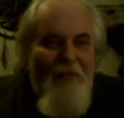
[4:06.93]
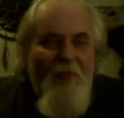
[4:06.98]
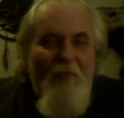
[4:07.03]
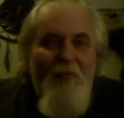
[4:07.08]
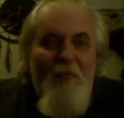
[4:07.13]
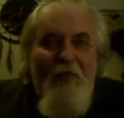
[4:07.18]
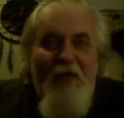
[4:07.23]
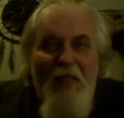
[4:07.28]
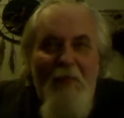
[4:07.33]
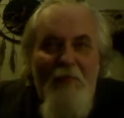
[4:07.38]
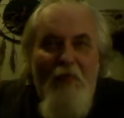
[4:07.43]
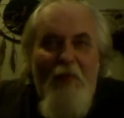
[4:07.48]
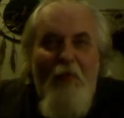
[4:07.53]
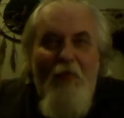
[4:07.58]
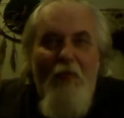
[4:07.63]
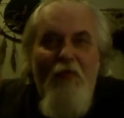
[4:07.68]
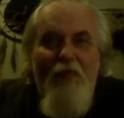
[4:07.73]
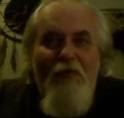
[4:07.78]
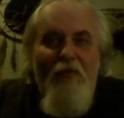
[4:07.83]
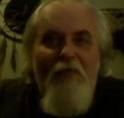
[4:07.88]

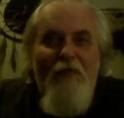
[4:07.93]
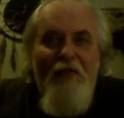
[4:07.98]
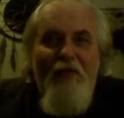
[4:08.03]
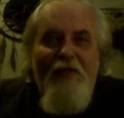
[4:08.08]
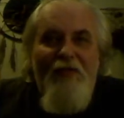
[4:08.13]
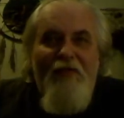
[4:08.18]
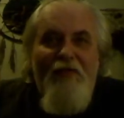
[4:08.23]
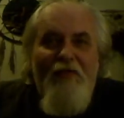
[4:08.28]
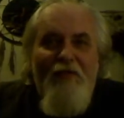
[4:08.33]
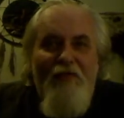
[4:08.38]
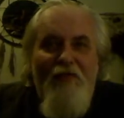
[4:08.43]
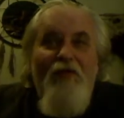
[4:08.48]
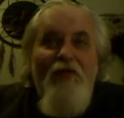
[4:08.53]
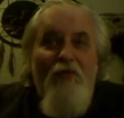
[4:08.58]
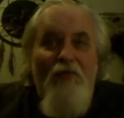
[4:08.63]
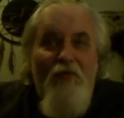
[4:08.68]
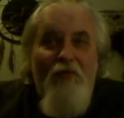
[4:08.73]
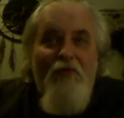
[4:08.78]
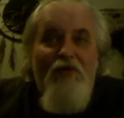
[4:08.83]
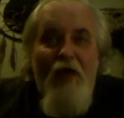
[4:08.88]
people that's to do
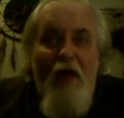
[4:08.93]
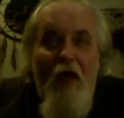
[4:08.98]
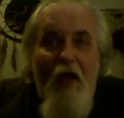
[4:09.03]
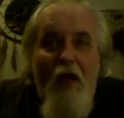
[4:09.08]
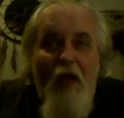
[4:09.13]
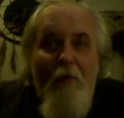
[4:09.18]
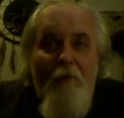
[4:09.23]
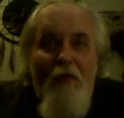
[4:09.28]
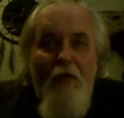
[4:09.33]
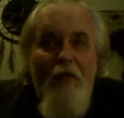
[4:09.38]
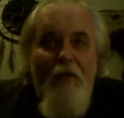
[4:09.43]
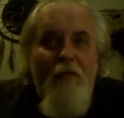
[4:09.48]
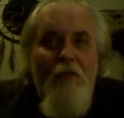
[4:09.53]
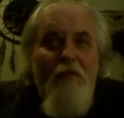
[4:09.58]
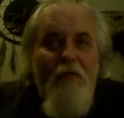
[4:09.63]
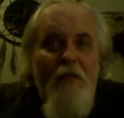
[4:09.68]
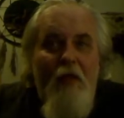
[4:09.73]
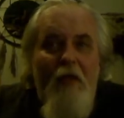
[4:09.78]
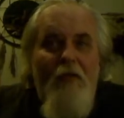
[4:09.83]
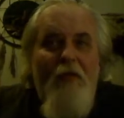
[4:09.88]
their job.
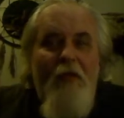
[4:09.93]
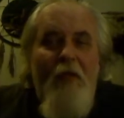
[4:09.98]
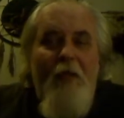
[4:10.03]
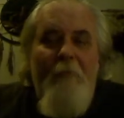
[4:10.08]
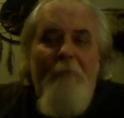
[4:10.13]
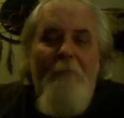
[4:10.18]
Okay.